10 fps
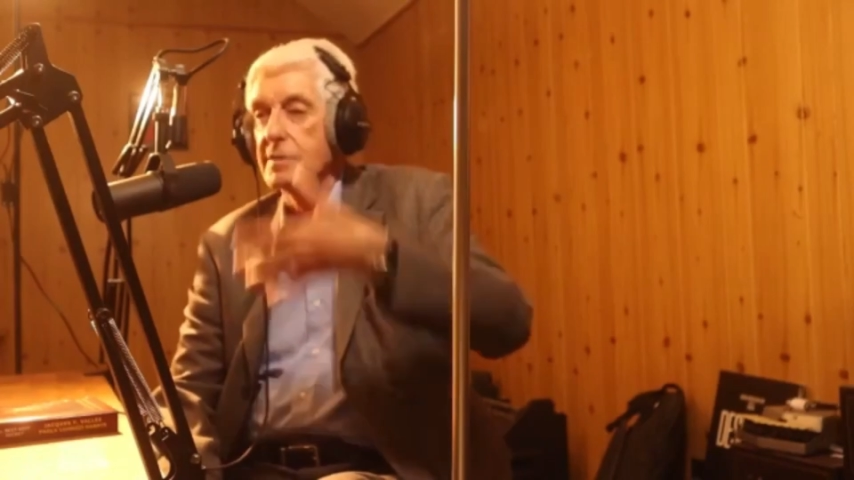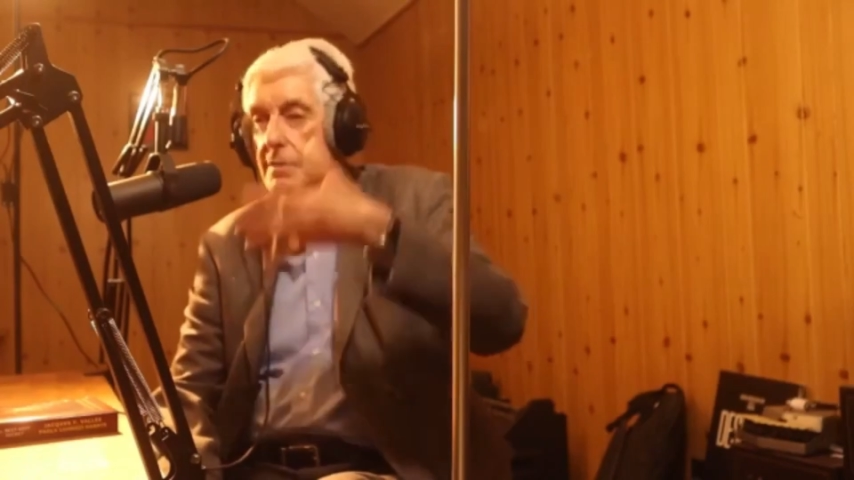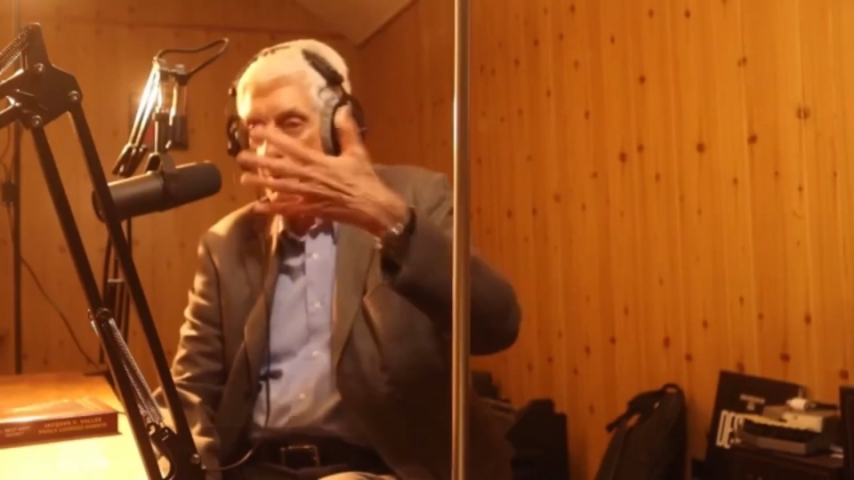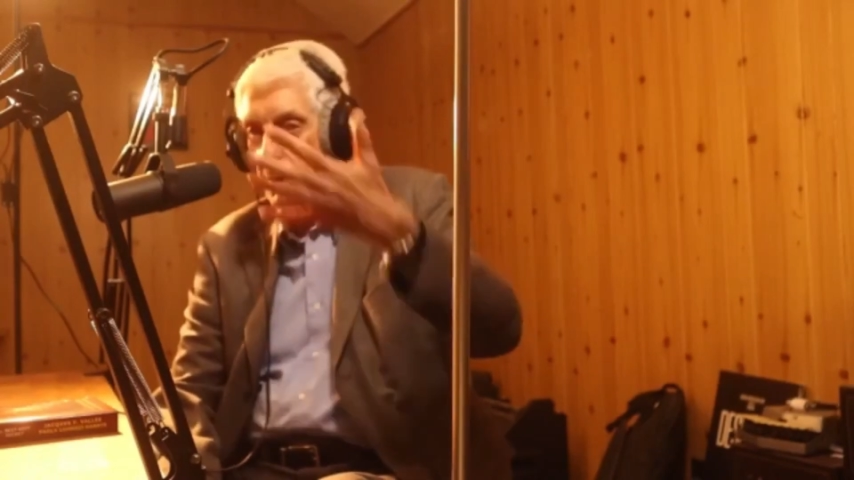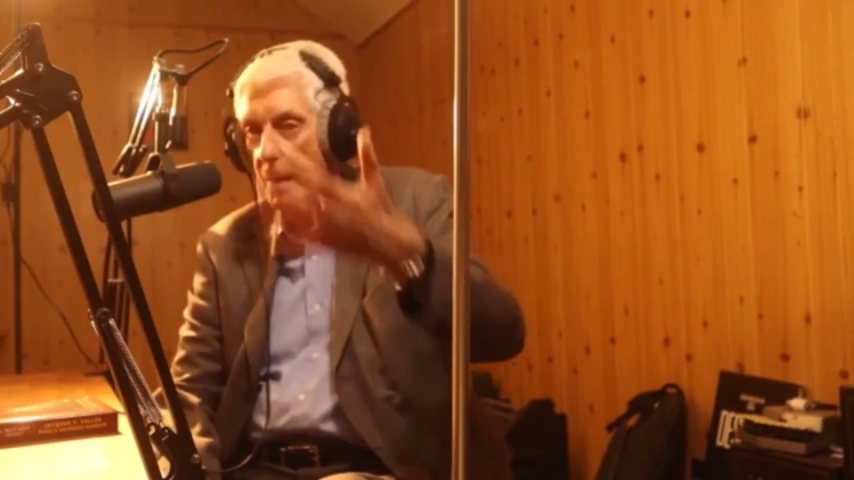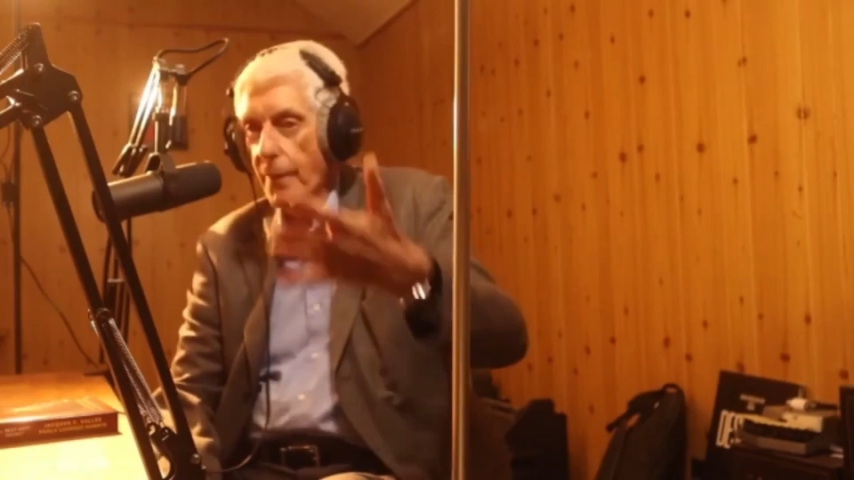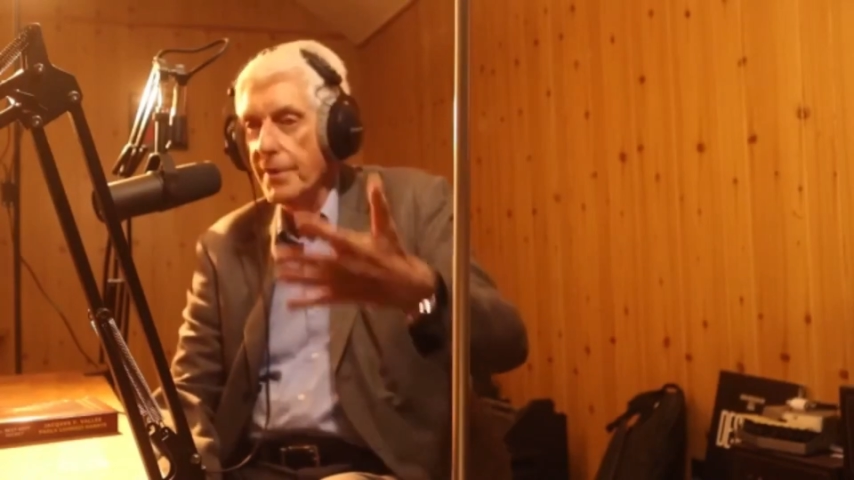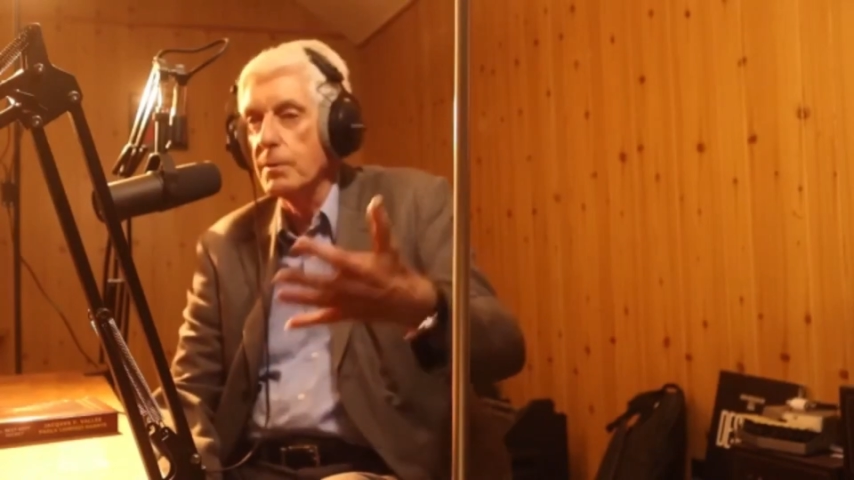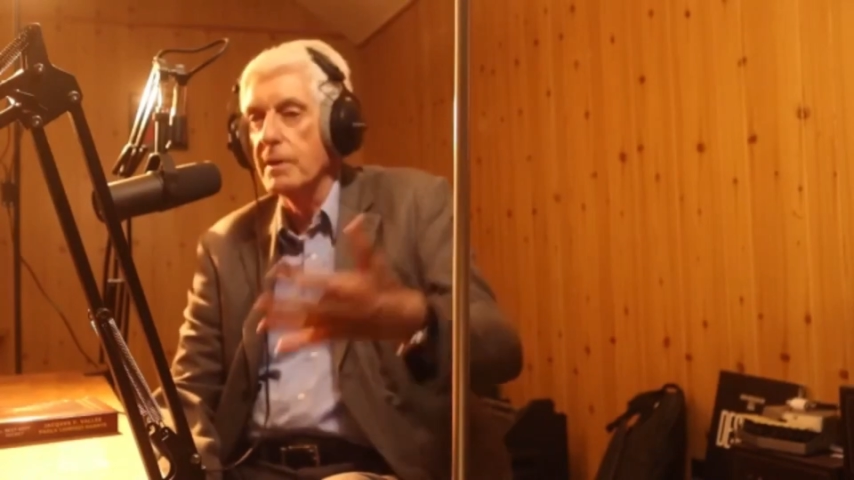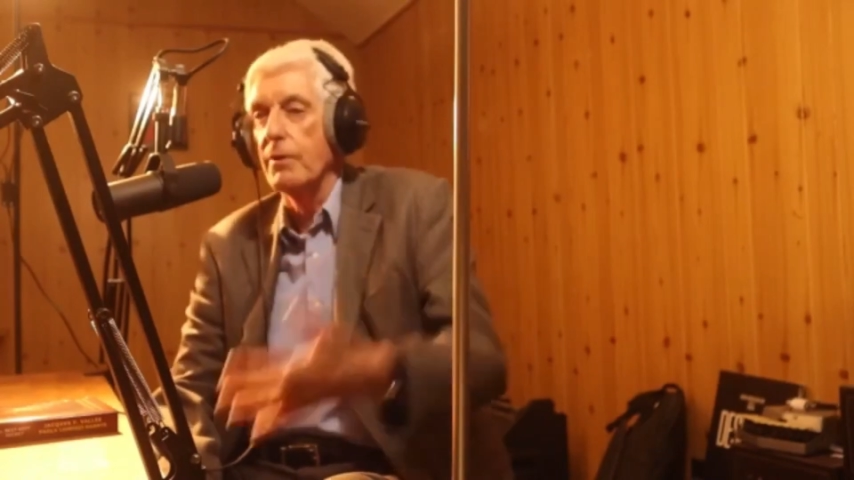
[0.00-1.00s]
throughout the
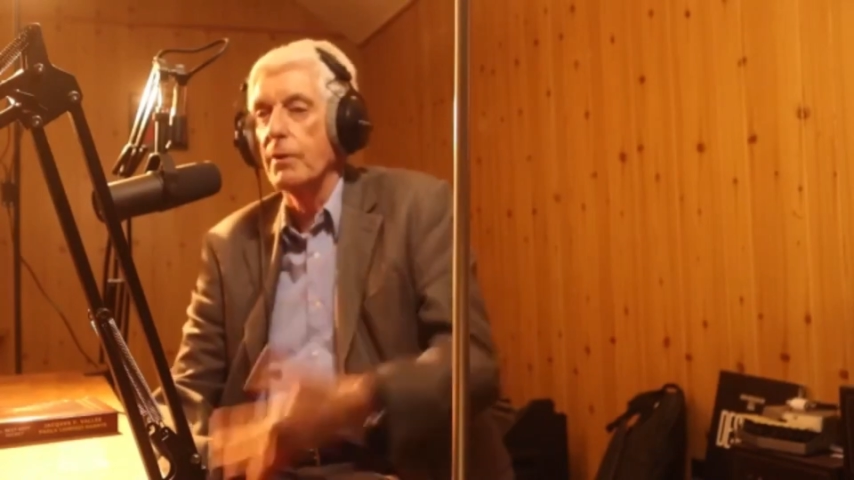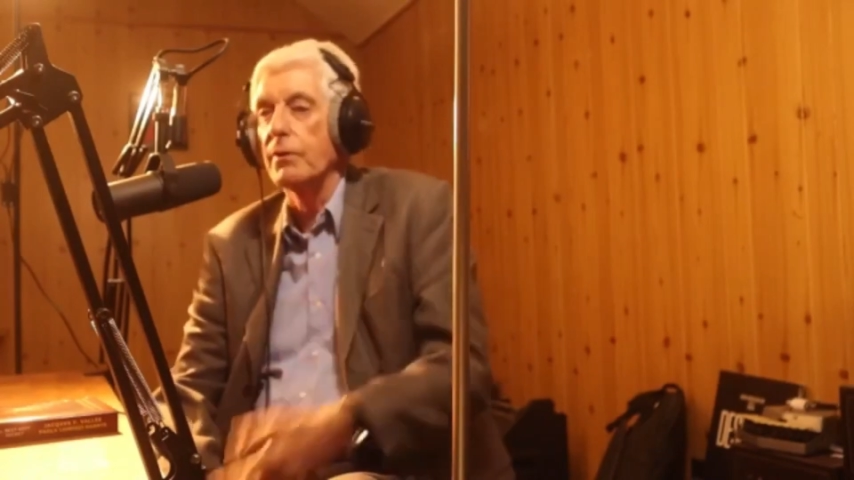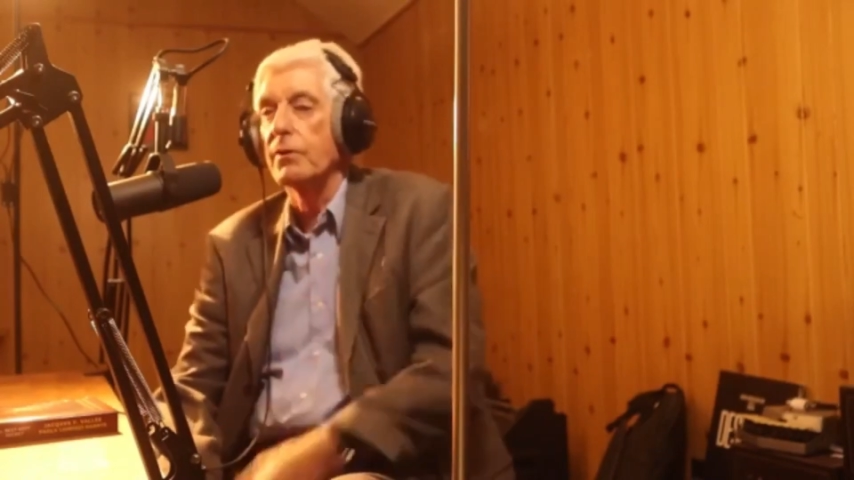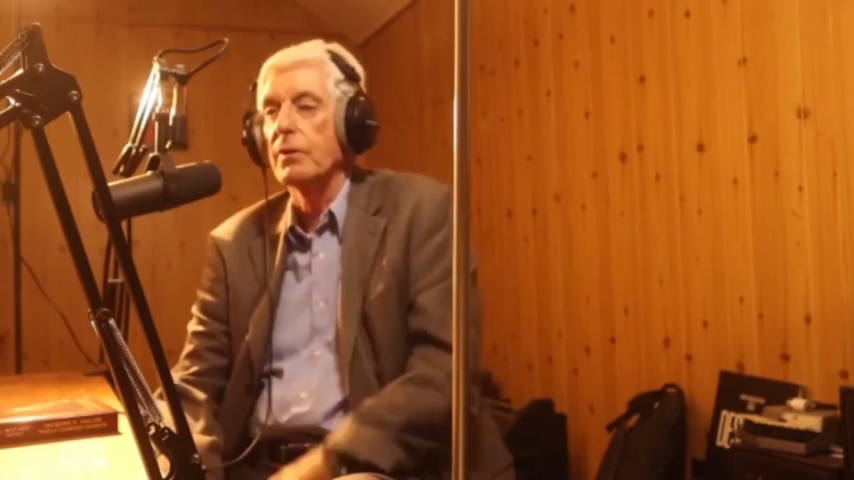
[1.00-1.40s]
universe.